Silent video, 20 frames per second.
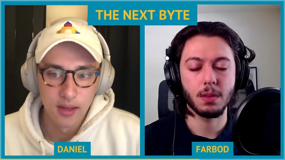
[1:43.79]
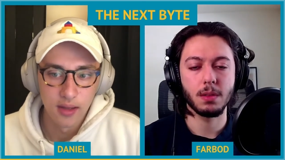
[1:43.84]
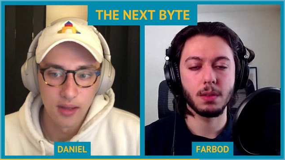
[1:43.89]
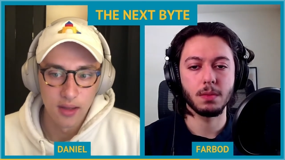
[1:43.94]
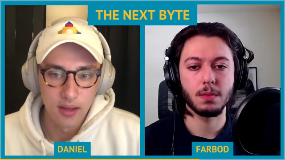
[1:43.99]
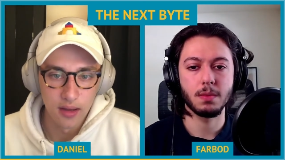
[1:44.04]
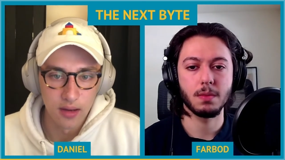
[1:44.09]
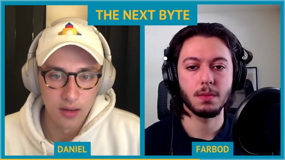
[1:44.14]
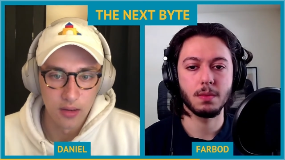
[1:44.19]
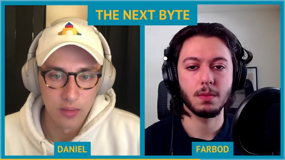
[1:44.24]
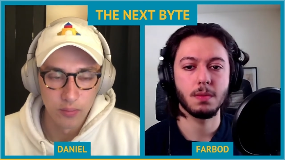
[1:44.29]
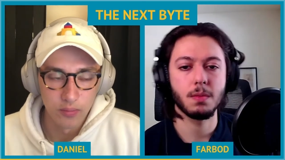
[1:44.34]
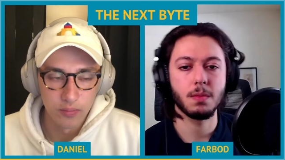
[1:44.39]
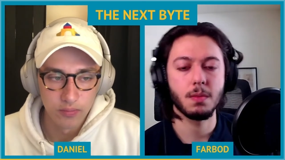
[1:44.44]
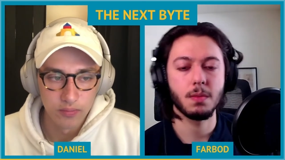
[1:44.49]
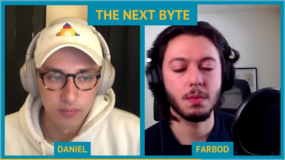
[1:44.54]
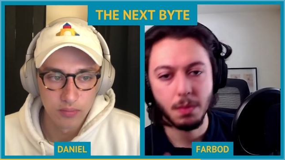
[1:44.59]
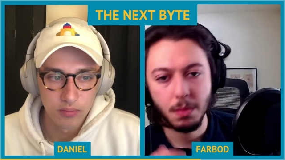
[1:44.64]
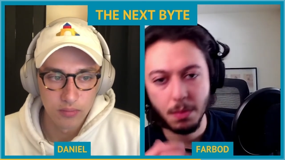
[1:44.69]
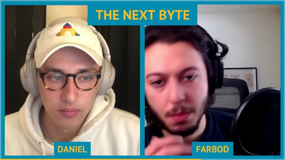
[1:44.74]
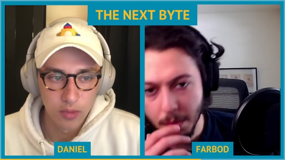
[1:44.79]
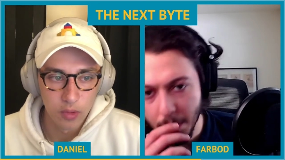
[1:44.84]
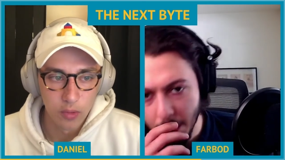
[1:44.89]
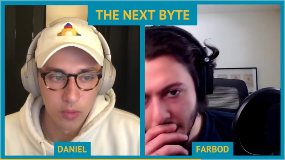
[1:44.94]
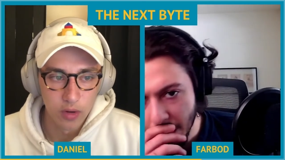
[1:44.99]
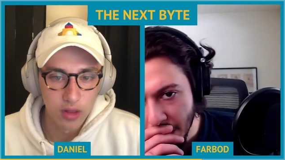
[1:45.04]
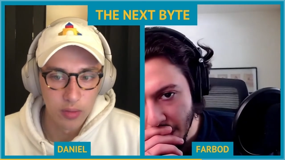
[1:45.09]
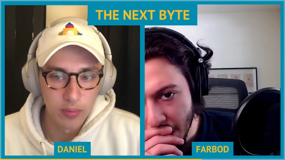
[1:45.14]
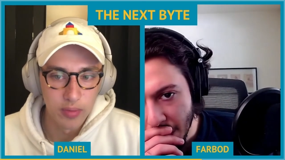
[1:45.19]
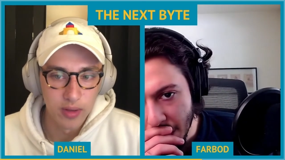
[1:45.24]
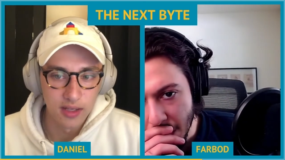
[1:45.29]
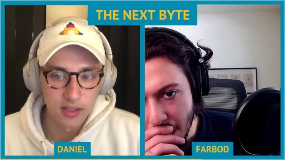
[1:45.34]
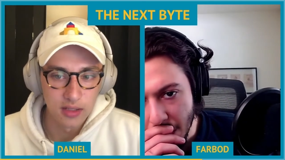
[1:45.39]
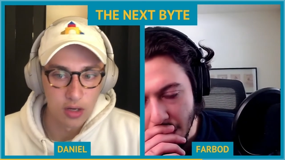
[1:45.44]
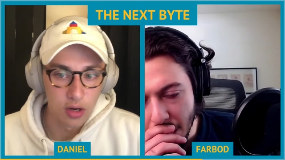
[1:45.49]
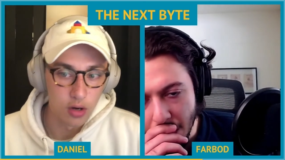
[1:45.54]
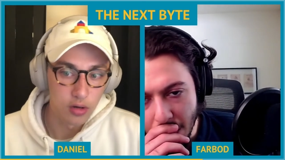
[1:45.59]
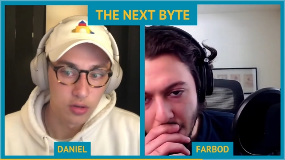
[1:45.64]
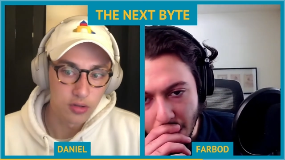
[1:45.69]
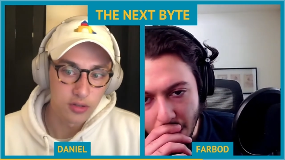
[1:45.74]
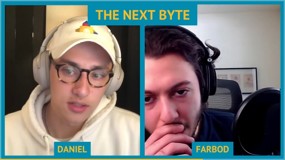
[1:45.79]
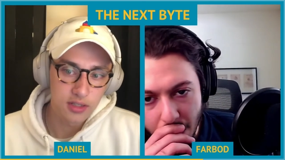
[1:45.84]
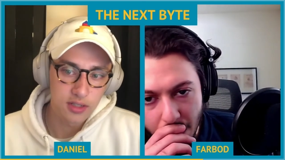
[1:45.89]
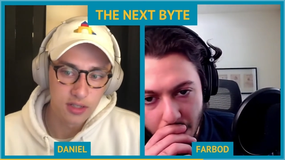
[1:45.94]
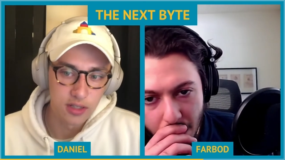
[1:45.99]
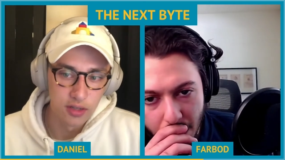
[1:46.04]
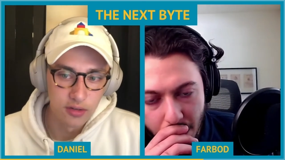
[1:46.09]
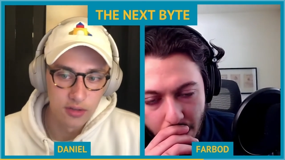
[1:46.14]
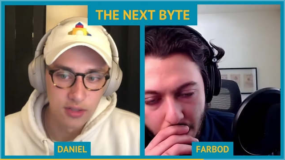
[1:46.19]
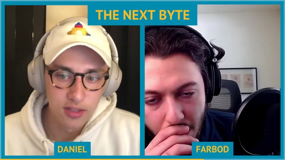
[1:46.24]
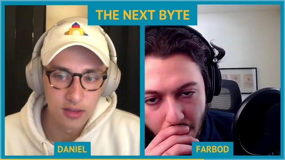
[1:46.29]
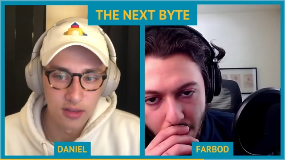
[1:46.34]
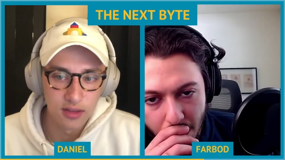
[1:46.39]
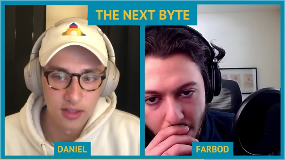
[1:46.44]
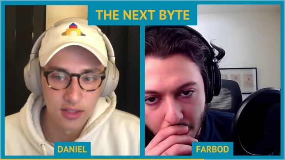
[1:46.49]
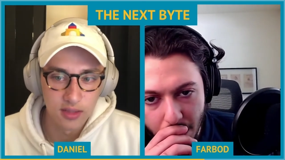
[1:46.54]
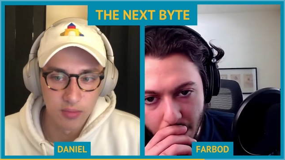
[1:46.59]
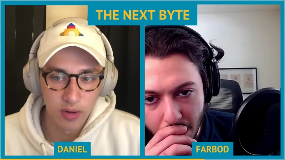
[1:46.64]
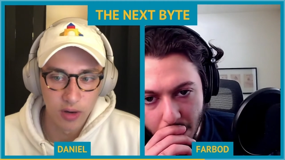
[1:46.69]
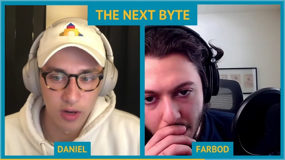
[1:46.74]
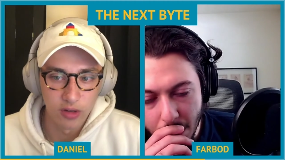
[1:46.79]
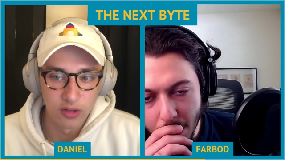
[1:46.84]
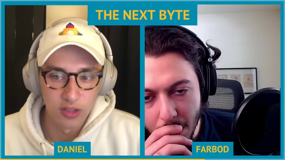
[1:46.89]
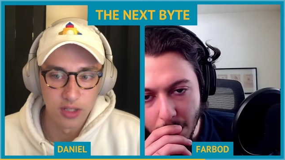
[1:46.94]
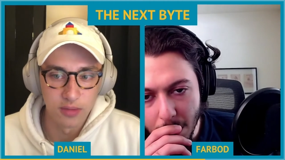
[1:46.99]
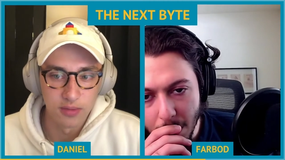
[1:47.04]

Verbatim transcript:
Speaker 1: Um, one of the biggest hurdles to using these microchips